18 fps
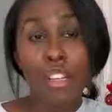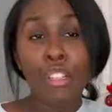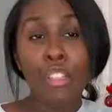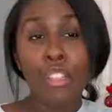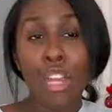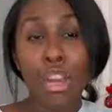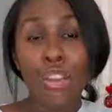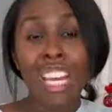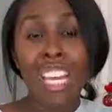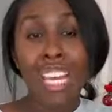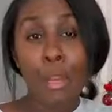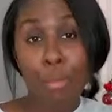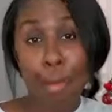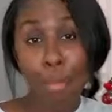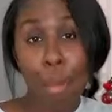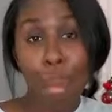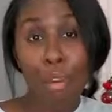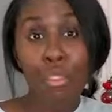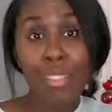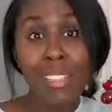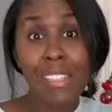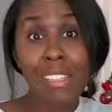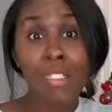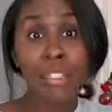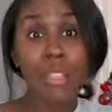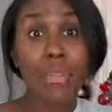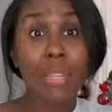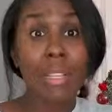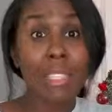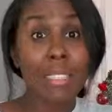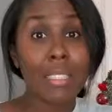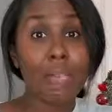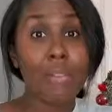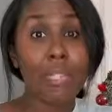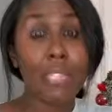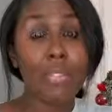So he proposes to
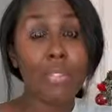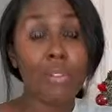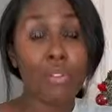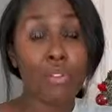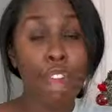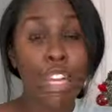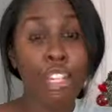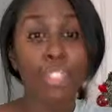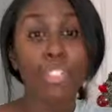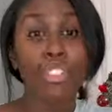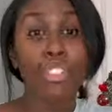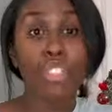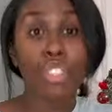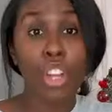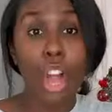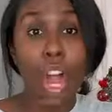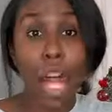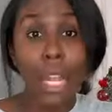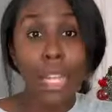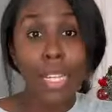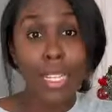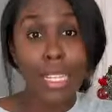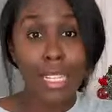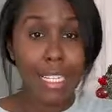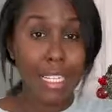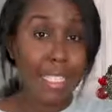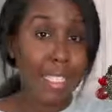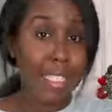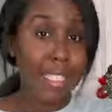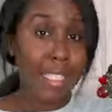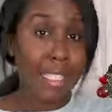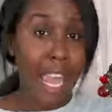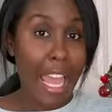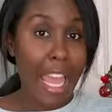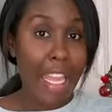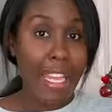Elizabeth's friend Charlotte
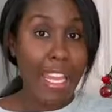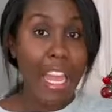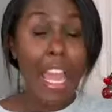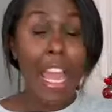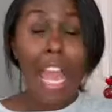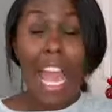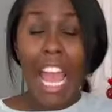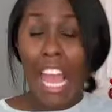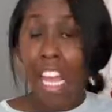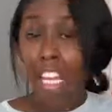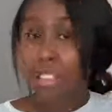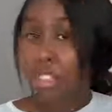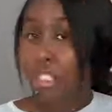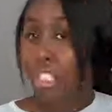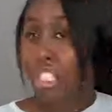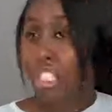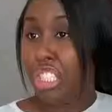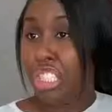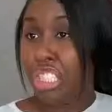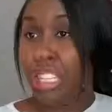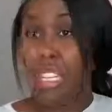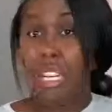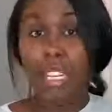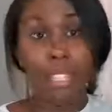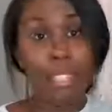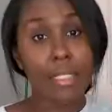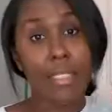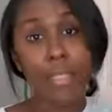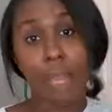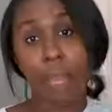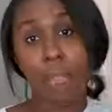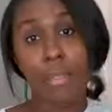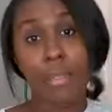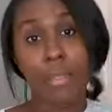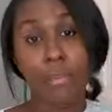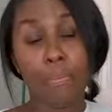instead, and she
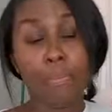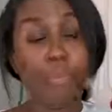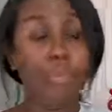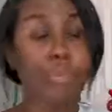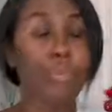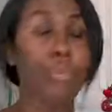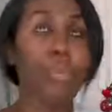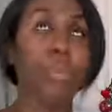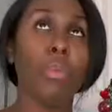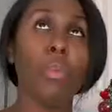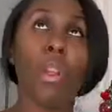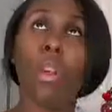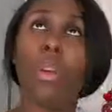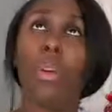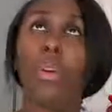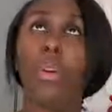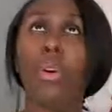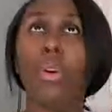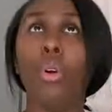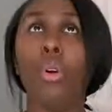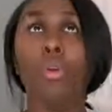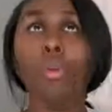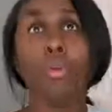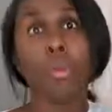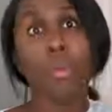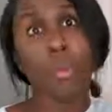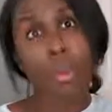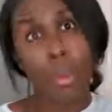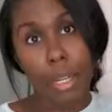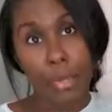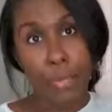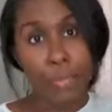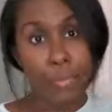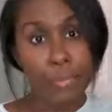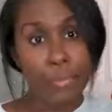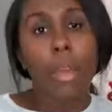accepts. Oh boy.
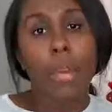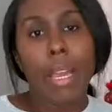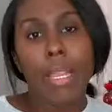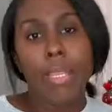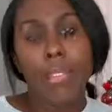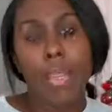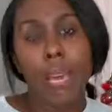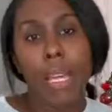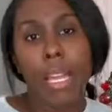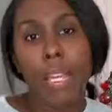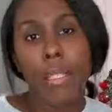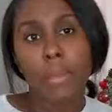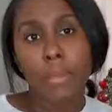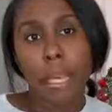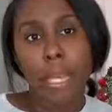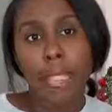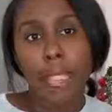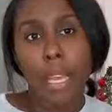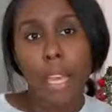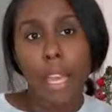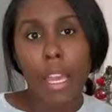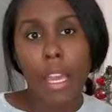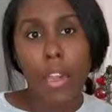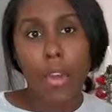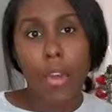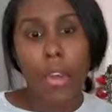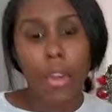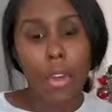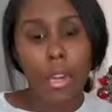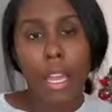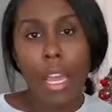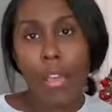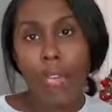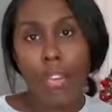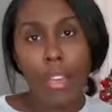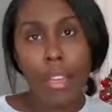Okay, so here's my take
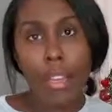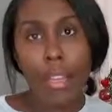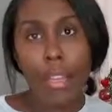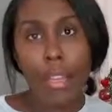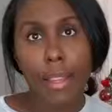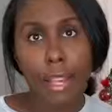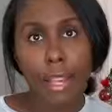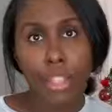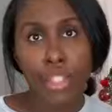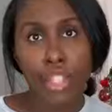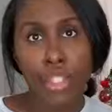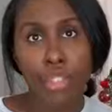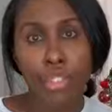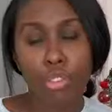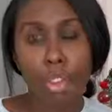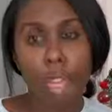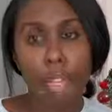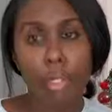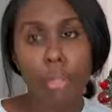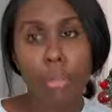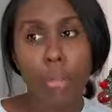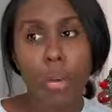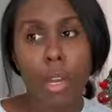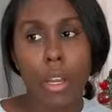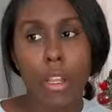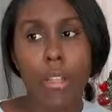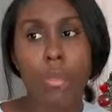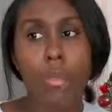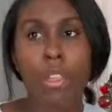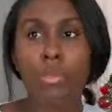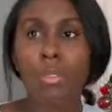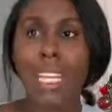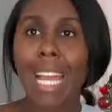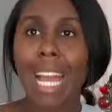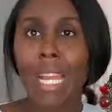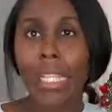on everything that just transpired. The
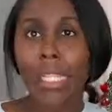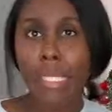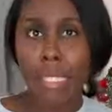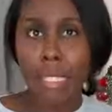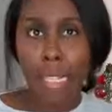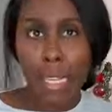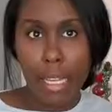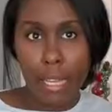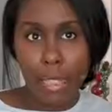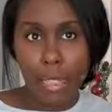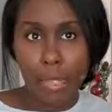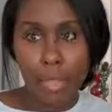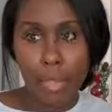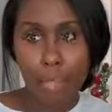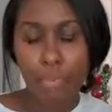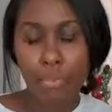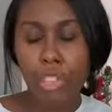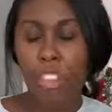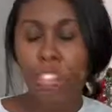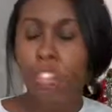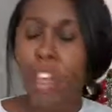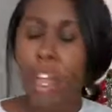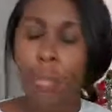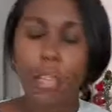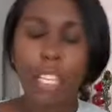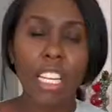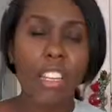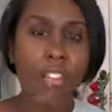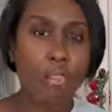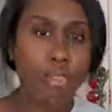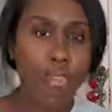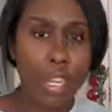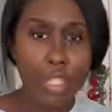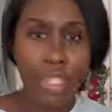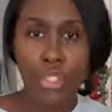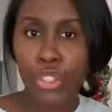reality is, if family and
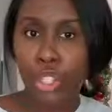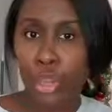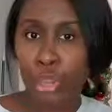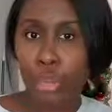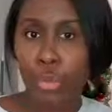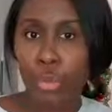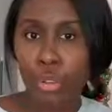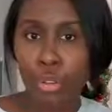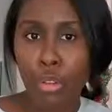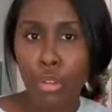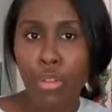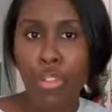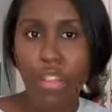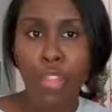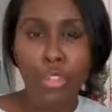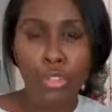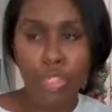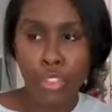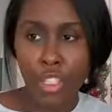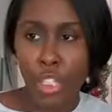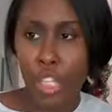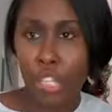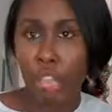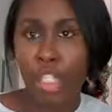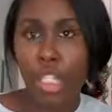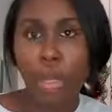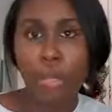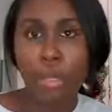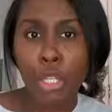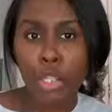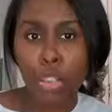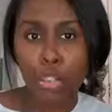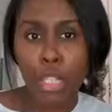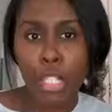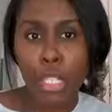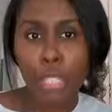friends don't approve of, some
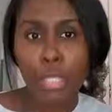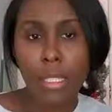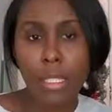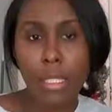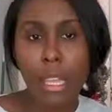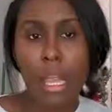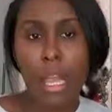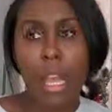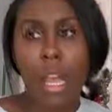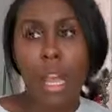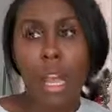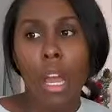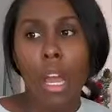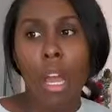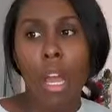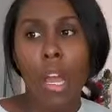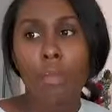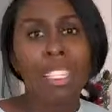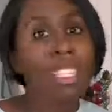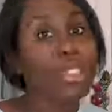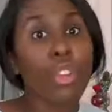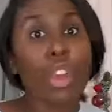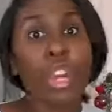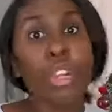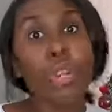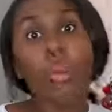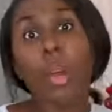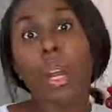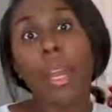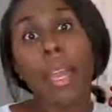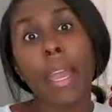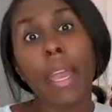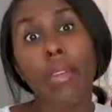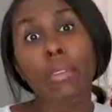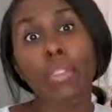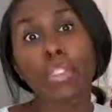unions, it's not going to
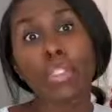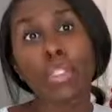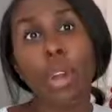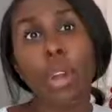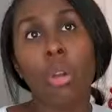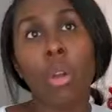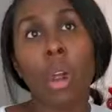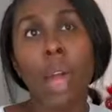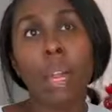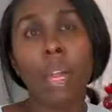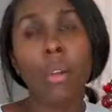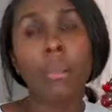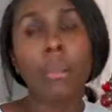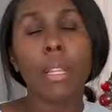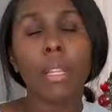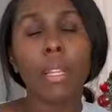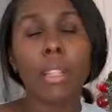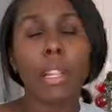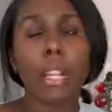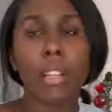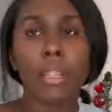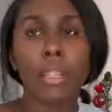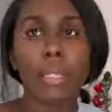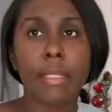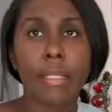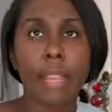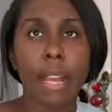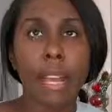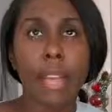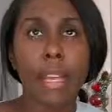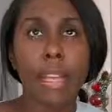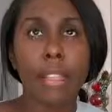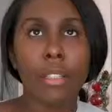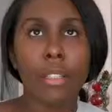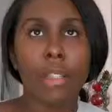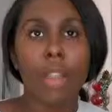work out. So I completely
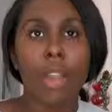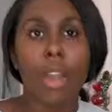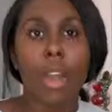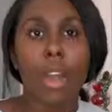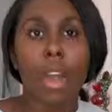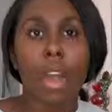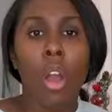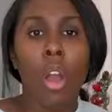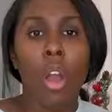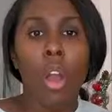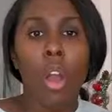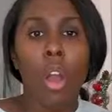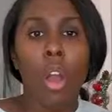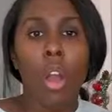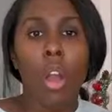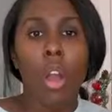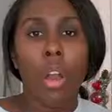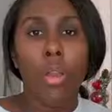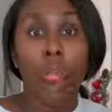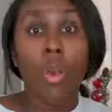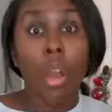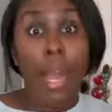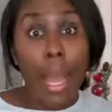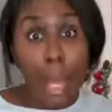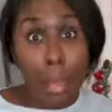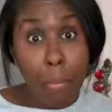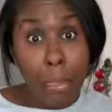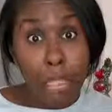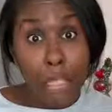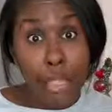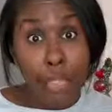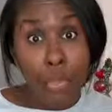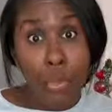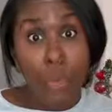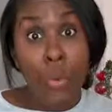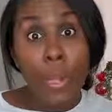understand what
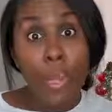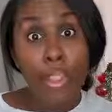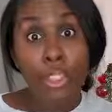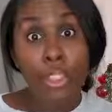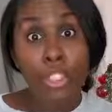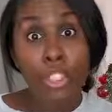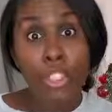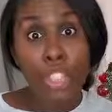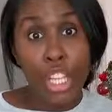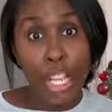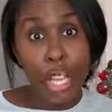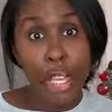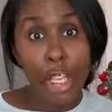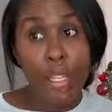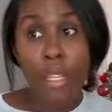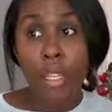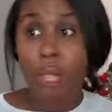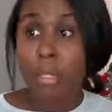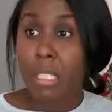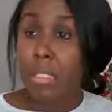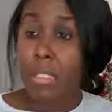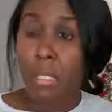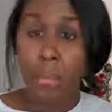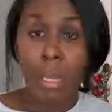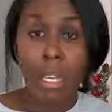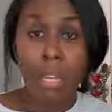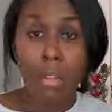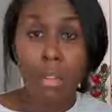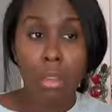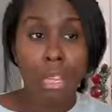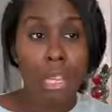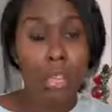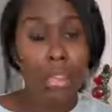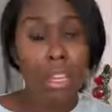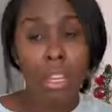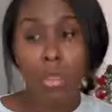happened with Jane and Mr.
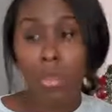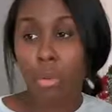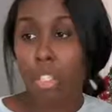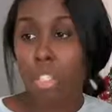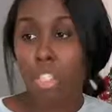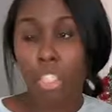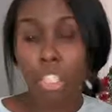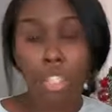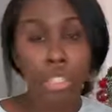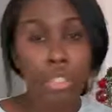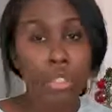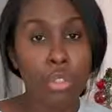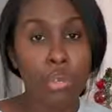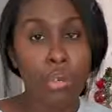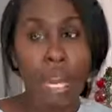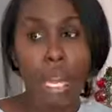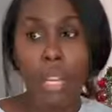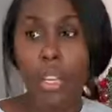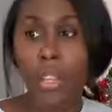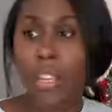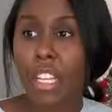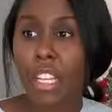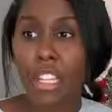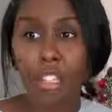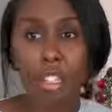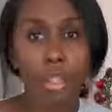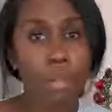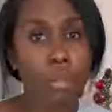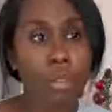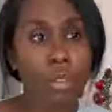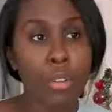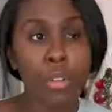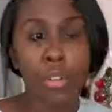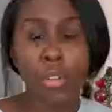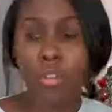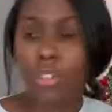Bingley. They thought she could do better. They didn't
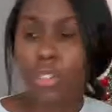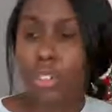approve.